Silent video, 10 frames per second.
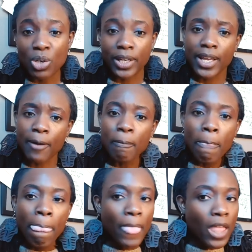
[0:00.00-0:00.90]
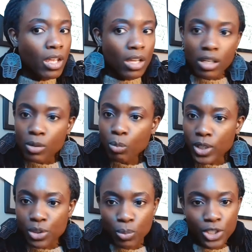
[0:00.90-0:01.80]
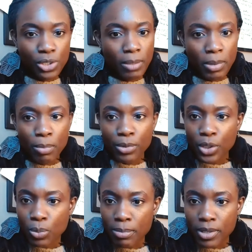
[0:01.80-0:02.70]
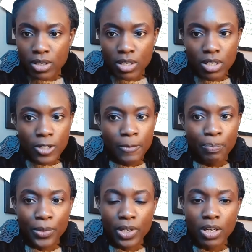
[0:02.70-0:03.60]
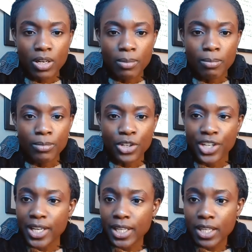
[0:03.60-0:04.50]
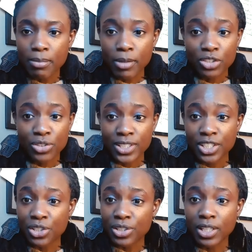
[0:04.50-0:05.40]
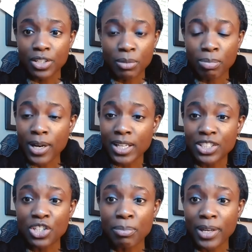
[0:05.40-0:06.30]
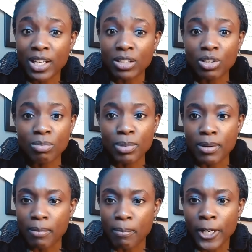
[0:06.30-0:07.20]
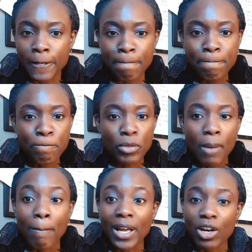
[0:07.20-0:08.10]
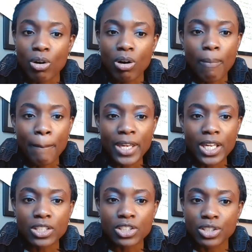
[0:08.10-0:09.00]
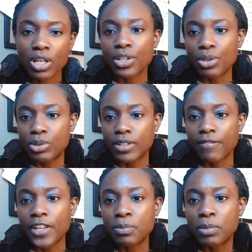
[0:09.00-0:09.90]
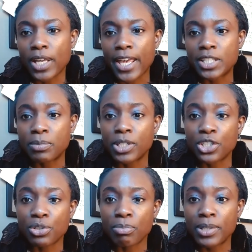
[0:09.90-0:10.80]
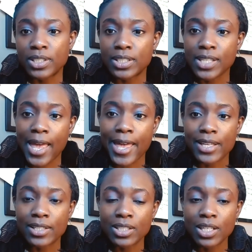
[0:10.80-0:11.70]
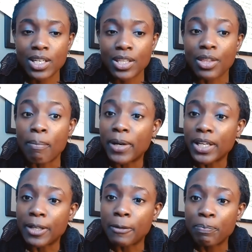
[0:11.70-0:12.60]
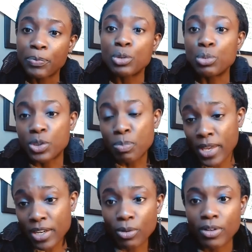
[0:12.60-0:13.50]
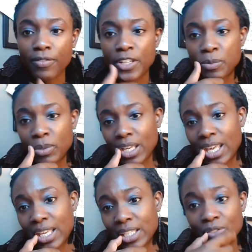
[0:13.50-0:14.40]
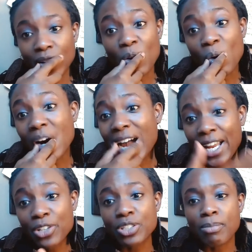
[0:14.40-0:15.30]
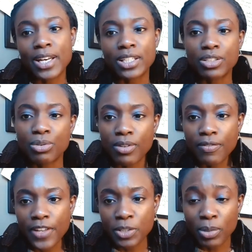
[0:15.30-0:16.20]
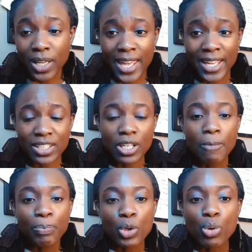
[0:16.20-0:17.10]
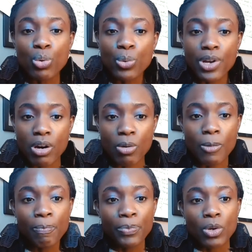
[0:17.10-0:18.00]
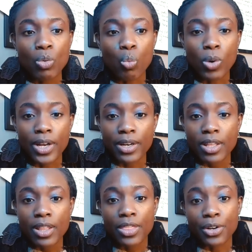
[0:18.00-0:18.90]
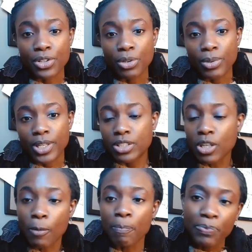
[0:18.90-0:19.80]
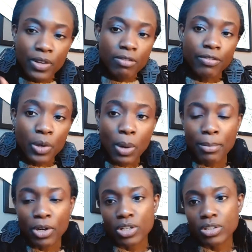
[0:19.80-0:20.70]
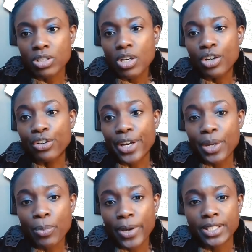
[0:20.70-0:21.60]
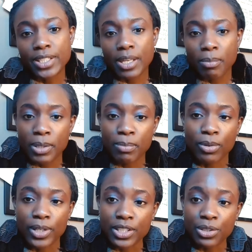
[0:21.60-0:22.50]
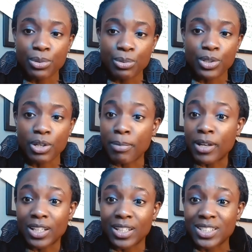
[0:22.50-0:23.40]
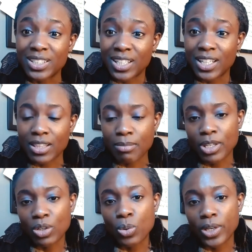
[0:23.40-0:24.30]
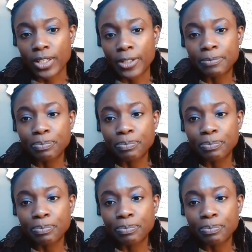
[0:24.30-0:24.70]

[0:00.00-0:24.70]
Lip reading: Now, once you get people in your webinar, you're getting email addresses, you're selling your products, and you're making a little bit of money. By all means, start using Facebook ads because your business has the money to spend on Facebook ads, right? Or hire somebody to do the Facebook ads who know what they're doing. So free webinars, great way to get people into your mailing list and to get them in quickly.